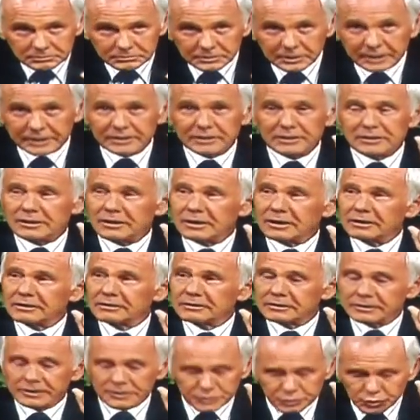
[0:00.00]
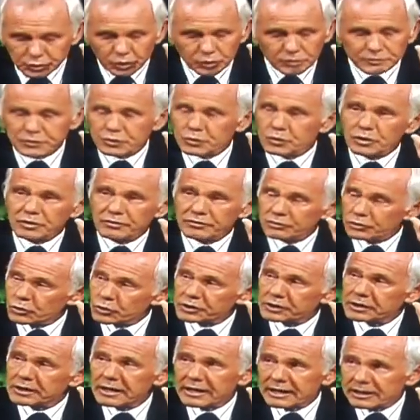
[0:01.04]
got a car, and drove to
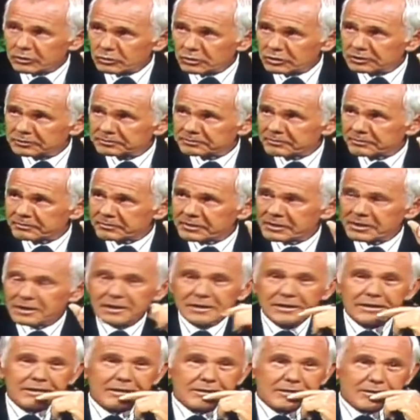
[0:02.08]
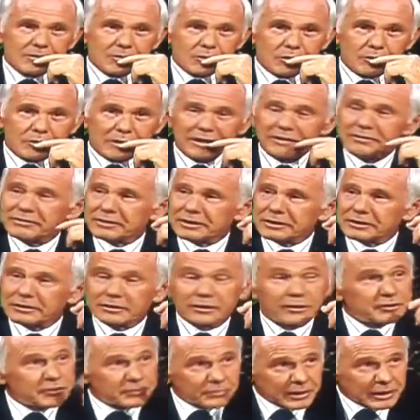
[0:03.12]
Avoca, Iowa, where my father,
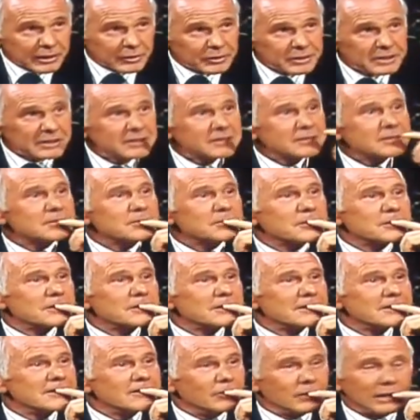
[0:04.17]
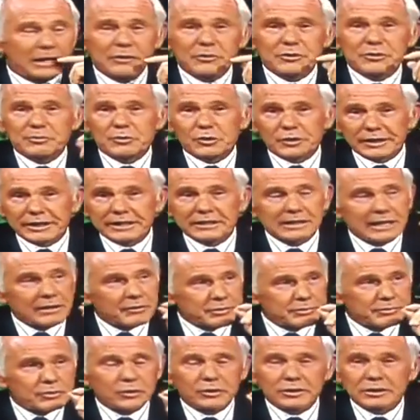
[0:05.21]
are you from Iowa? Well, I was born in
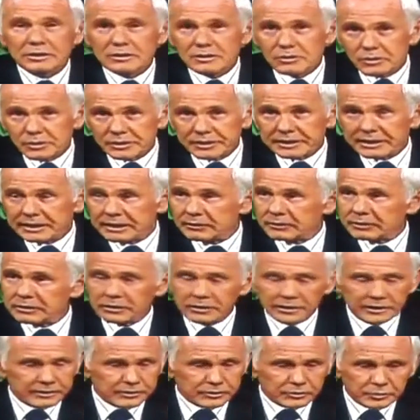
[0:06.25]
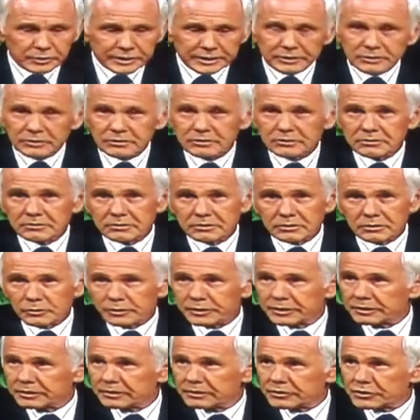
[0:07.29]
Corning, Iowa, lived in Red Oak,
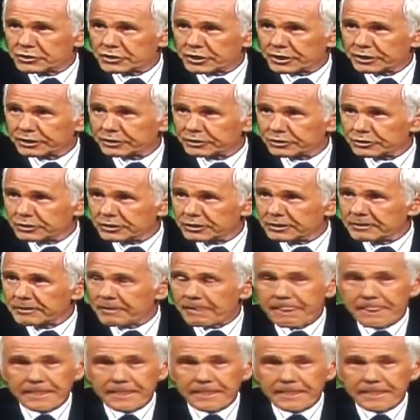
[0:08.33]
Florinda, Shenandoah,